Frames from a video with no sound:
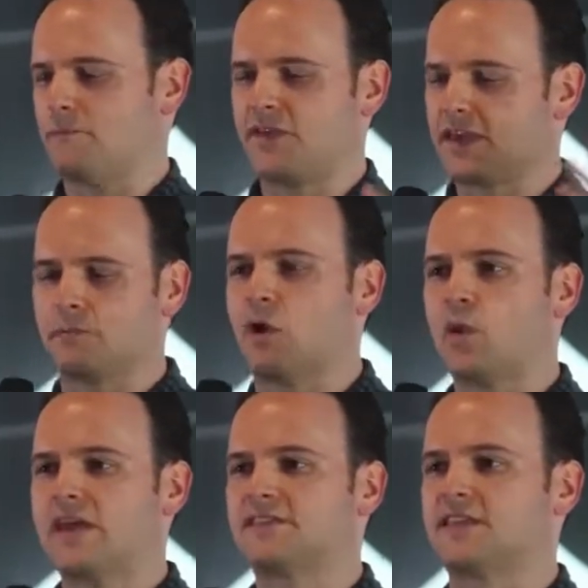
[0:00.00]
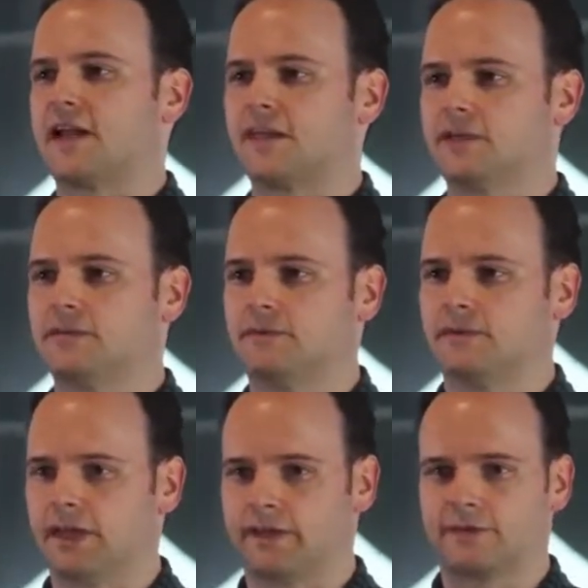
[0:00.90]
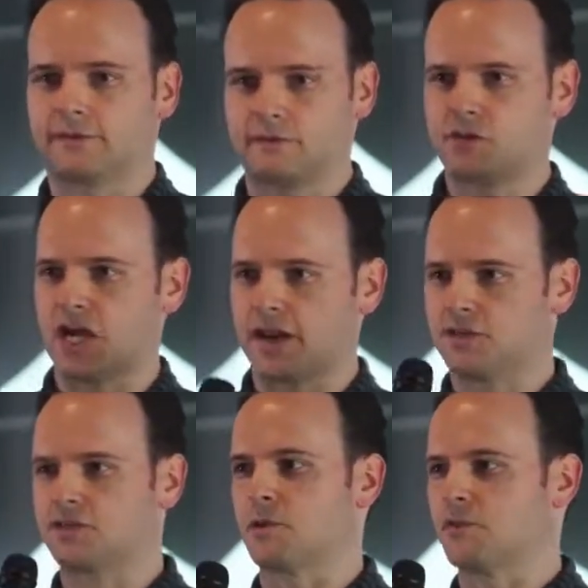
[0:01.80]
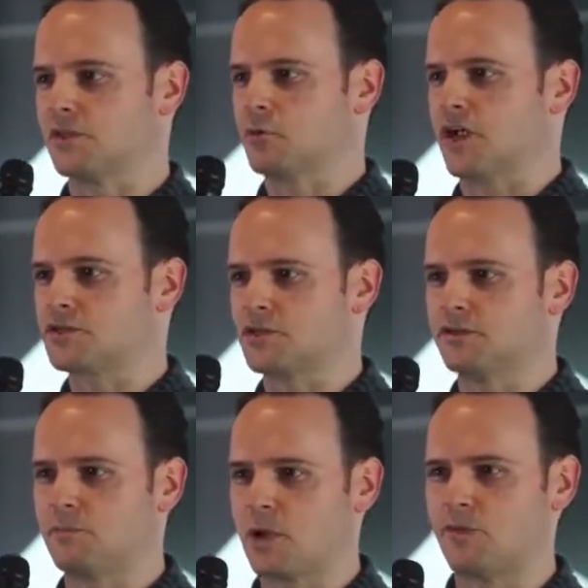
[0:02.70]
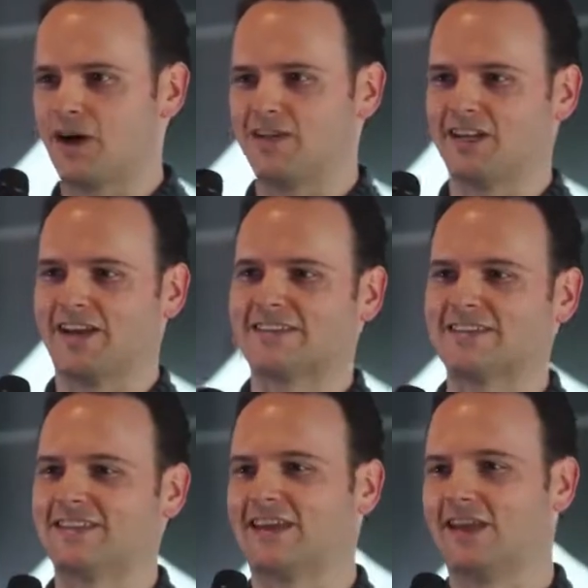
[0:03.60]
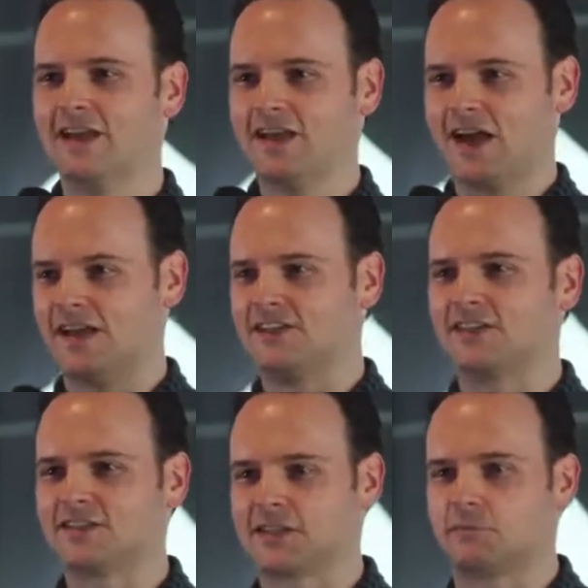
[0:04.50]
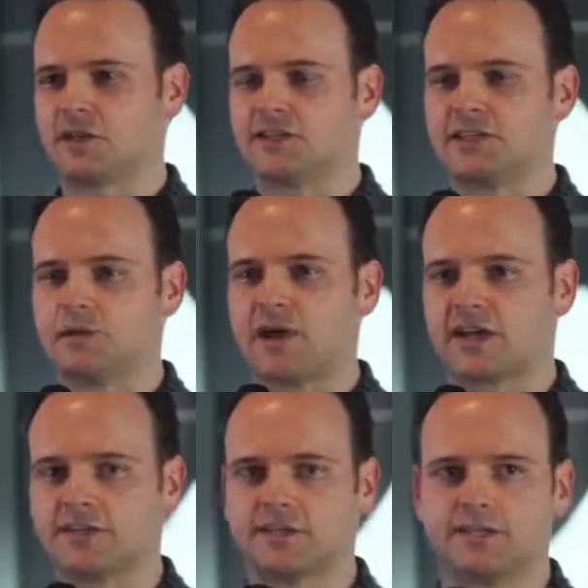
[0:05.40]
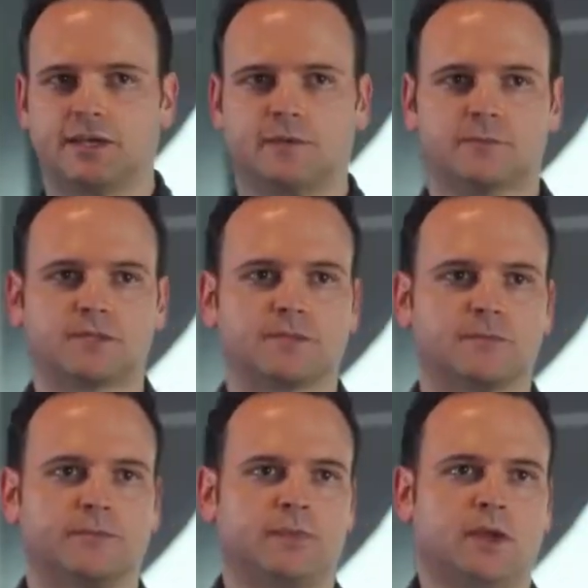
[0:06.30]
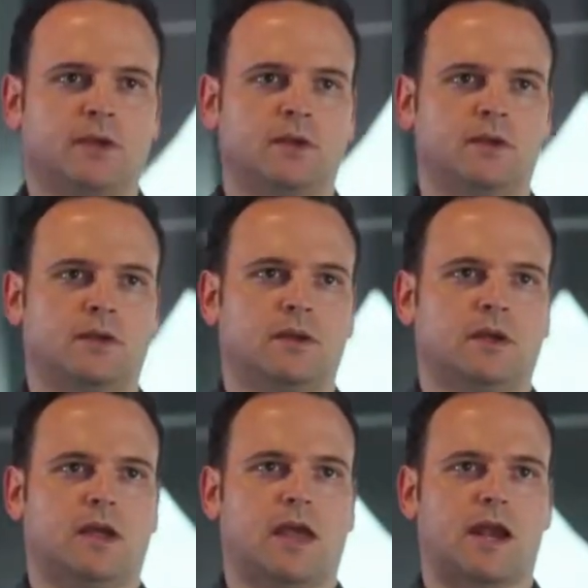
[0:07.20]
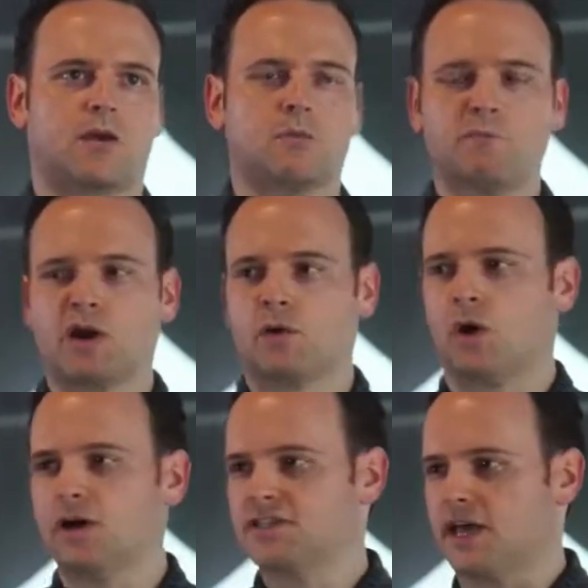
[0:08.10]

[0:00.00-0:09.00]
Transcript: thinking about ways that I can change some of the direction of my projects and ideas that I'm going to take back to the teams. And I remember I walked